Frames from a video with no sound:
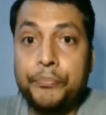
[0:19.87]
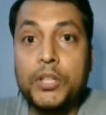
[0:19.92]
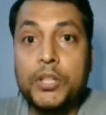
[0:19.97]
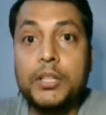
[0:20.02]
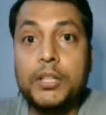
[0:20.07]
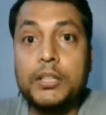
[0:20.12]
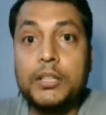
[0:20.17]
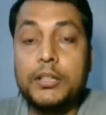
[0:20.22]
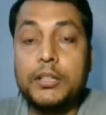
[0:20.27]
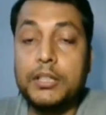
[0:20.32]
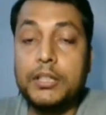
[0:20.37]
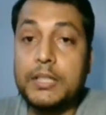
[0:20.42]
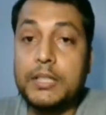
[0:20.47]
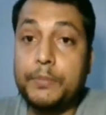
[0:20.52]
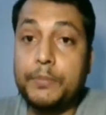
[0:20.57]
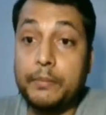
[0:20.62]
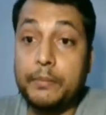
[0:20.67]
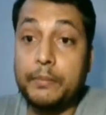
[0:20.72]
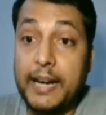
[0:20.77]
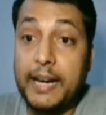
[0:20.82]
the
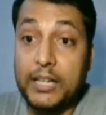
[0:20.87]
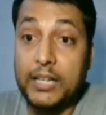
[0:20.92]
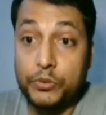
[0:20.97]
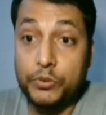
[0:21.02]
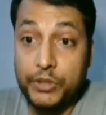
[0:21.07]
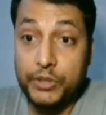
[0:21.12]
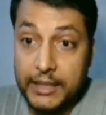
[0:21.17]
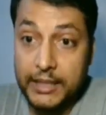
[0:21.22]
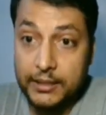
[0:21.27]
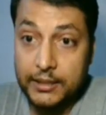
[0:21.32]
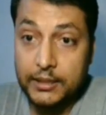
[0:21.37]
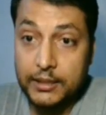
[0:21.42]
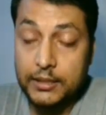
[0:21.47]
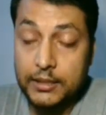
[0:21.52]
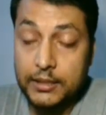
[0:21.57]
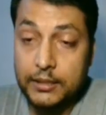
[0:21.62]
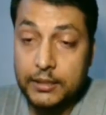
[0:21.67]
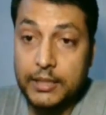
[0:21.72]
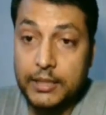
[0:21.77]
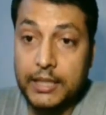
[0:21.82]
spermatogenesis,
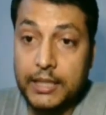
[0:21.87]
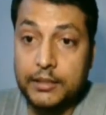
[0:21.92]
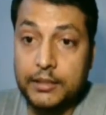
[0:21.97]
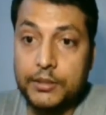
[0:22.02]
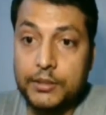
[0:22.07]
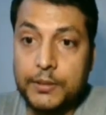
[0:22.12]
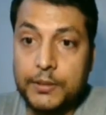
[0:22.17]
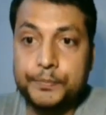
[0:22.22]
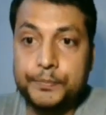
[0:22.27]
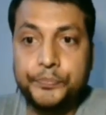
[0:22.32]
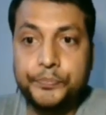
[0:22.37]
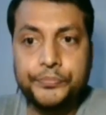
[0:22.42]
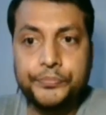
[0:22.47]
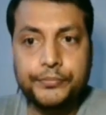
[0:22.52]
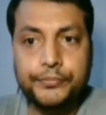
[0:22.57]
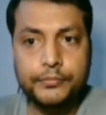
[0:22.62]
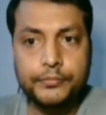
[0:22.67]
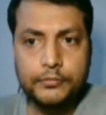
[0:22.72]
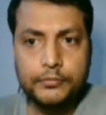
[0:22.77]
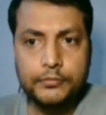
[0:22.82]
that is
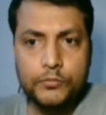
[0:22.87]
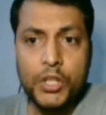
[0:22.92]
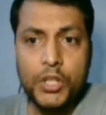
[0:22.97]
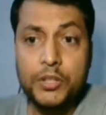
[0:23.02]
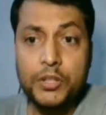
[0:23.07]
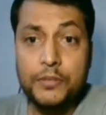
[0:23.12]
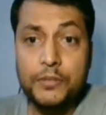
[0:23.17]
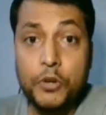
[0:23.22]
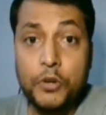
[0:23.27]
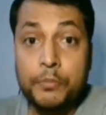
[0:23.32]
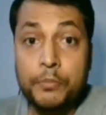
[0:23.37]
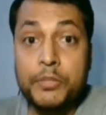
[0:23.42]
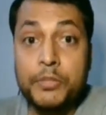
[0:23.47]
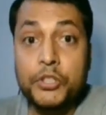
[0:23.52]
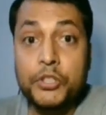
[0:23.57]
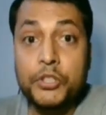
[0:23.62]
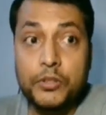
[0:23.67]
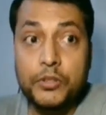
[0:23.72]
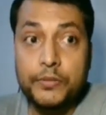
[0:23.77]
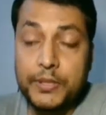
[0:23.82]
the formation
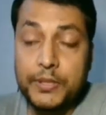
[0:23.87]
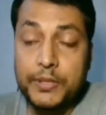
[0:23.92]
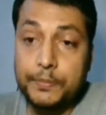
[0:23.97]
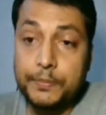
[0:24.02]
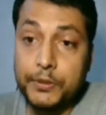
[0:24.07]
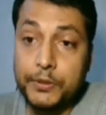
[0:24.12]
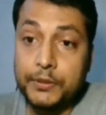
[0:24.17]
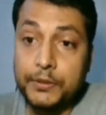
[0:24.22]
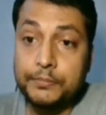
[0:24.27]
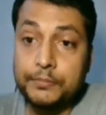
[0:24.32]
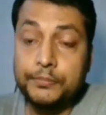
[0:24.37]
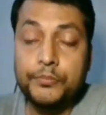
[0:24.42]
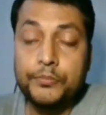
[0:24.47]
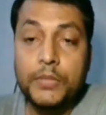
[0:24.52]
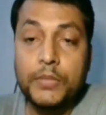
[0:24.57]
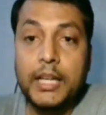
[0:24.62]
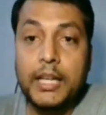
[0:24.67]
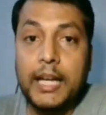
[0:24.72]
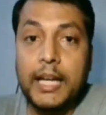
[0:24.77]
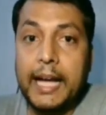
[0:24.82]
of a sperm,
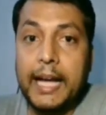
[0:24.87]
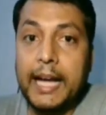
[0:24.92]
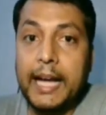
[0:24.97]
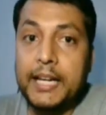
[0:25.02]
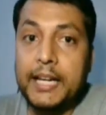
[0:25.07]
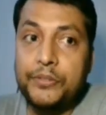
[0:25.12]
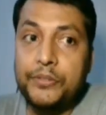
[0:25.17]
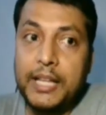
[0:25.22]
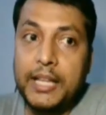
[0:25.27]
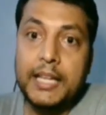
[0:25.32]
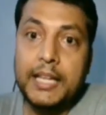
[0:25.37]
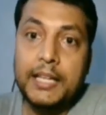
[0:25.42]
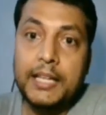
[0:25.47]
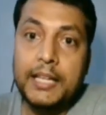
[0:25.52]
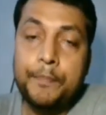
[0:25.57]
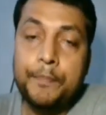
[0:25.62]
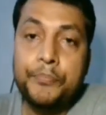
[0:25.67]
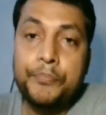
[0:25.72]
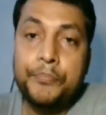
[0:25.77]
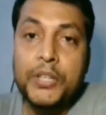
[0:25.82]
and then
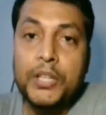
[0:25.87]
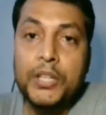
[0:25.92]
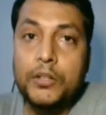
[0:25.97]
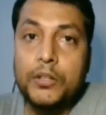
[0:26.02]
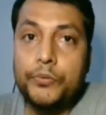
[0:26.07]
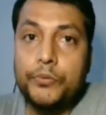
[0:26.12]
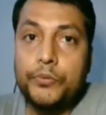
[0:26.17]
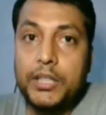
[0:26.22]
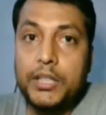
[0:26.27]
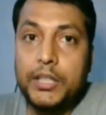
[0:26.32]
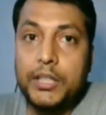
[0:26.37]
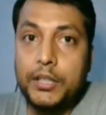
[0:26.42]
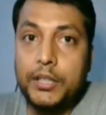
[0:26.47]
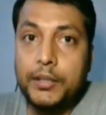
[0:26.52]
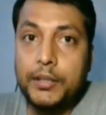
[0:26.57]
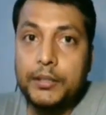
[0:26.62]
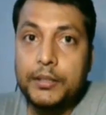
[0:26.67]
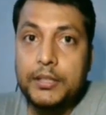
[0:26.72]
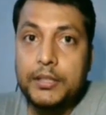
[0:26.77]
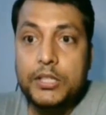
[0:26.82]
we
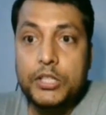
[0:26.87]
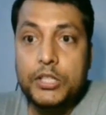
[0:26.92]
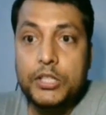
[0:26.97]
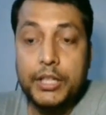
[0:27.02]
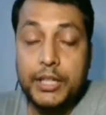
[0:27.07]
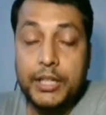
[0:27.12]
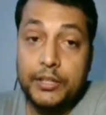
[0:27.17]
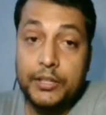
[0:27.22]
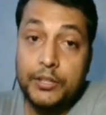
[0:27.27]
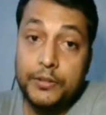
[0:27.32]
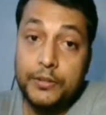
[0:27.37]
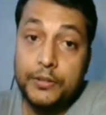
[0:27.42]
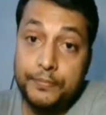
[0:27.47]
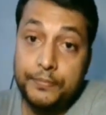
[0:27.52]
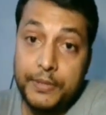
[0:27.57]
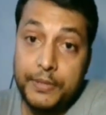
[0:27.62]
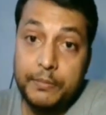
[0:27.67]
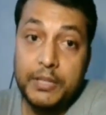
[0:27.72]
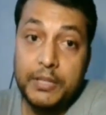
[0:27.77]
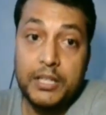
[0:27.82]
studied the
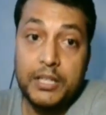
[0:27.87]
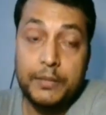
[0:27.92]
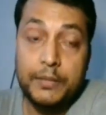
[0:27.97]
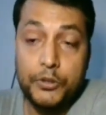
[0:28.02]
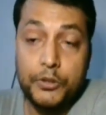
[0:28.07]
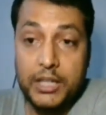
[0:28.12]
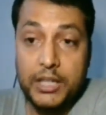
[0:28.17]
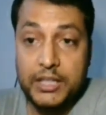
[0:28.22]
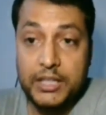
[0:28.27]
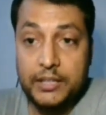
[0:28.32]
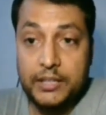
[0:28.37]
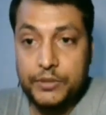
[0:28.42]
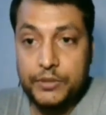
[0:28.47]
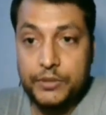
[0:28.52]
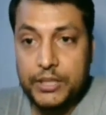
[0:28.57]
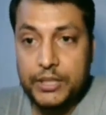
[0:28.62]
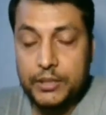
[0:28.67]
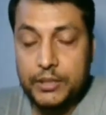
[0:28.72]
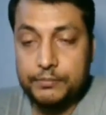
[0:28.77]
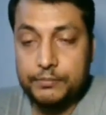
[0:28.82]
female reproductive
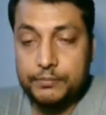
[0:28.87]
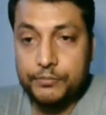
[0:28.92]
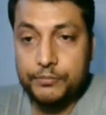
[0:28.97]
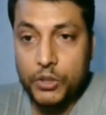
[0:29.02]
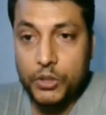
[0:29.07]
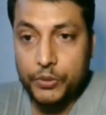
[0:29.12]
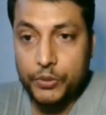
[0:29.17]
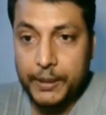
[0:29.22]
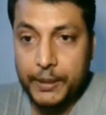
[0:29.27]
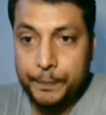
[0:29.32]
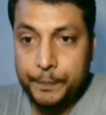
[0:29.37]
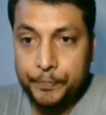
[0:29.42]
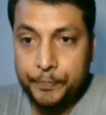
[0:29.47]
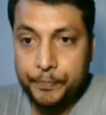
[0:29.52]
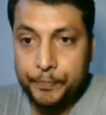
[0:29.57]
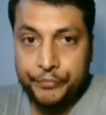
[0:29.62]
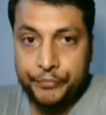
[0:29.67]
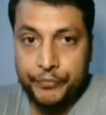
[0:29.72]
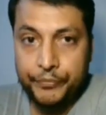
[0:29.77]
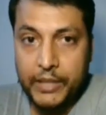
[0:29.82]
system. Okay,
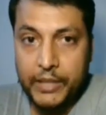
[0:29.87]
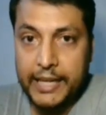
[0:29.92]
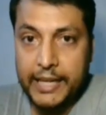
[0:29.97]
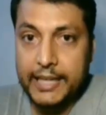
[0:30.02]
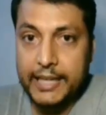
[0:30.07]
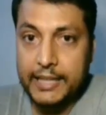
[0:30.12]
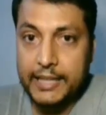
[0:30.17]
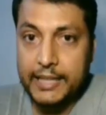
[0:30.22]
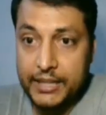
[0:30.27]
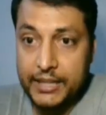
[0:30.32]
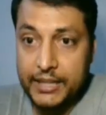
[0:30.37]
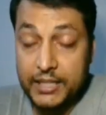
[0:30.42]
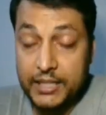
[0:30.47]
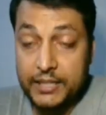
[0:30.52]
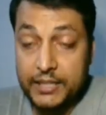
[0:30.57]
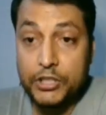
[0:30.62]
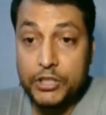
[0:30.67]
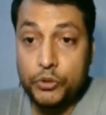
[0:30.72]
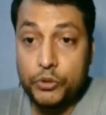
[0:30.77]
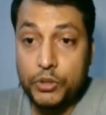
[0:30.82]
and in this
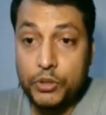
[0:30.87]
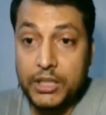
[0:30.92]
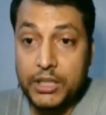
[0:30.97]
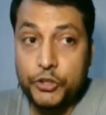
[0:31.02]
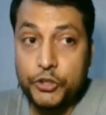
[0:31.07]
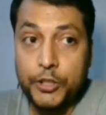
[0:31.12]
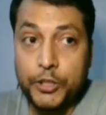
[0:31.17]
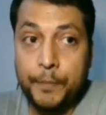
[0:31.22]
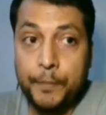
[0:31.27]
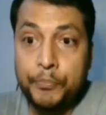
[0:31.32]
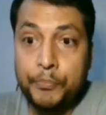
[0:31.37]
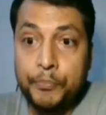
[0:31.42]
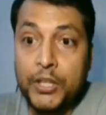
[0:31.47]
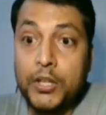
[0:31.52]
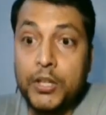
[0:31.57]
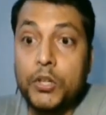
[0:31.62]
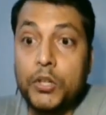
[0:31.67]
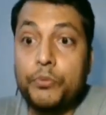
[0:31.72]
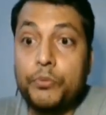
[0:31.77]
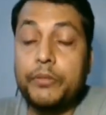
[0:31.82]
video lecture
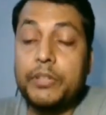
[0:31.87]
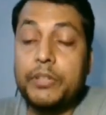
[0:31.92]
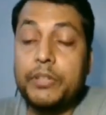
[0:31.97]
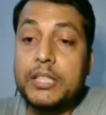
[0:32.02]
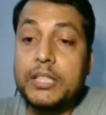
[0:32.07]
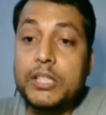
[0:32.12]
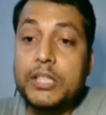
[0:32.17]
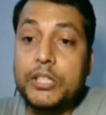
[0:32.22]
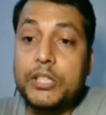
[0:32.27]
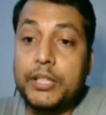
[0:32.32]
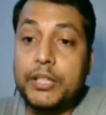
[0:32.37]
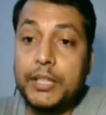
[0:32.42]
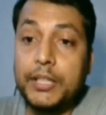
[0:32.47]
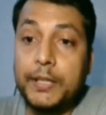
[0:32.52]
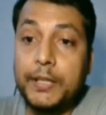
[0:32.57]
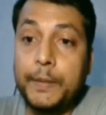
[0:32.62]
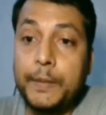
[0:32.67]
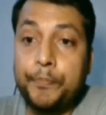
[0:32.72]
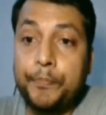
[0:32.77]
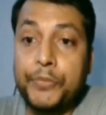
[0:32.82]
we will study
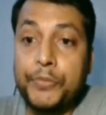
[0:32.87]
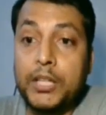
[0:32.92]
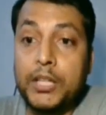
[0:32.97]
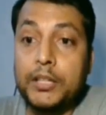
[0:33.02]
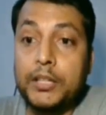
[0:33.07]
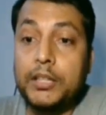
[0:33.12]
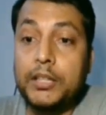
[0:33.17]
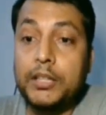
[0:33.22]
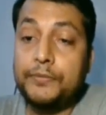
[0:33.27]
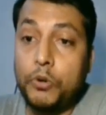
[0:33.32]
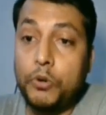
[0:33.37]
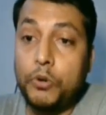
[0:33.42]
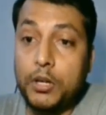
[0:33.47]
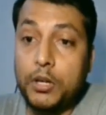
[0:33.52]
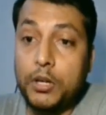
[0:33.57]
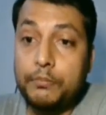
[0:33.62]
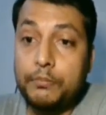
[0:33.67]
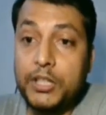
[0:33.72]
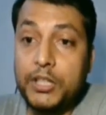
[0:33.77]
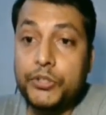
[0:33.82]
the
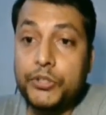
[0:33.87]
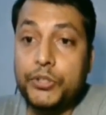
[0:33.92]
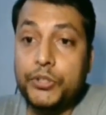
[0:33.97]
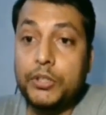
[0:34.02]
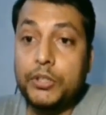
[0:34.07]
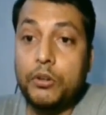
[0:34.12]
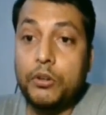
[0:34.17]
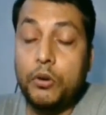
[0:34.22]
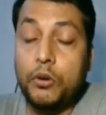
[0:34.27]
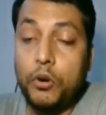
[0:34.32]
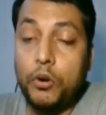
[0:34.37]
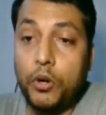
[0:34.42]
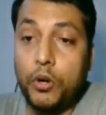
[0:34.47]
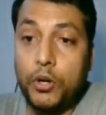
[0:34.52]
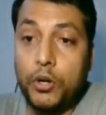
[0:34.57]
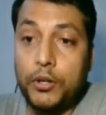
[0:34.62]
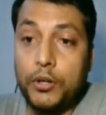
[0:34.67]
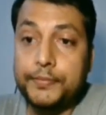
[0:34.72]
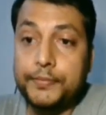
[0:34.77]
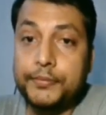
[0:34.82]
formation
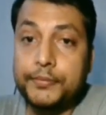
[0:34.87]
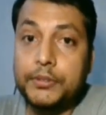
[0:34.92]
of